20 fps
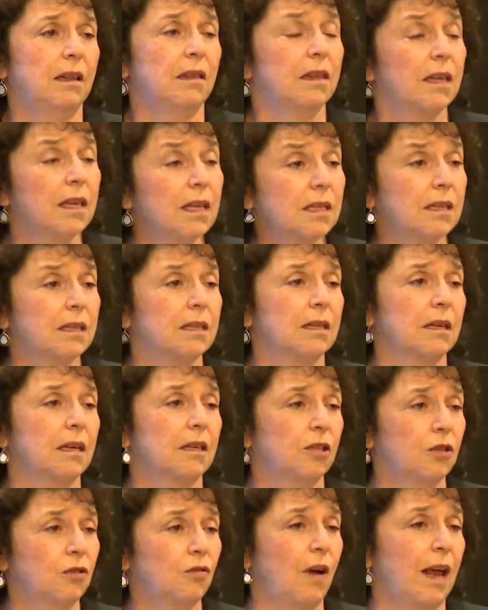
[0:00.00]
This
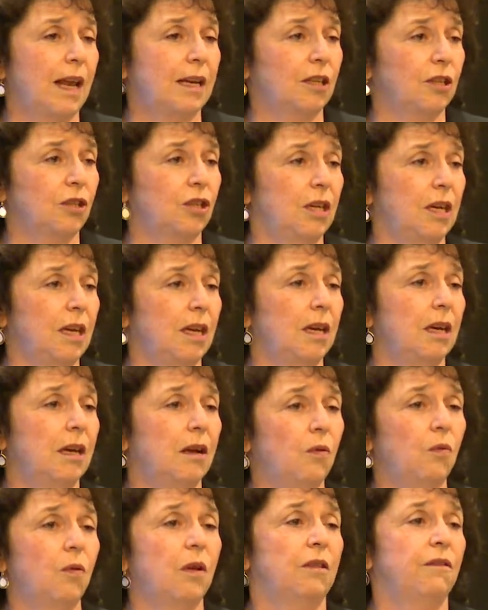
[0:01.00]
strategy
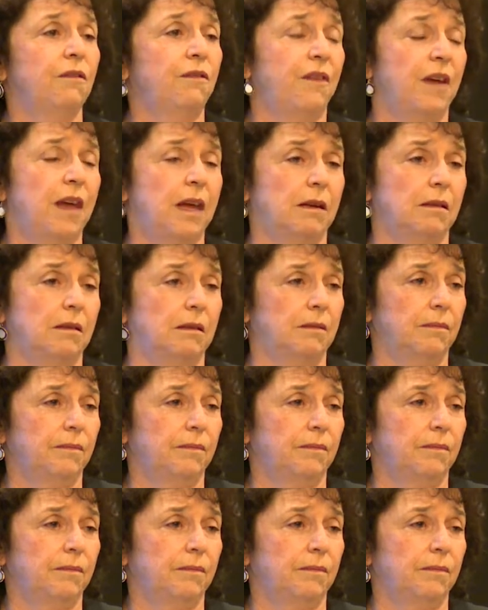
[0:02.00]
will fail.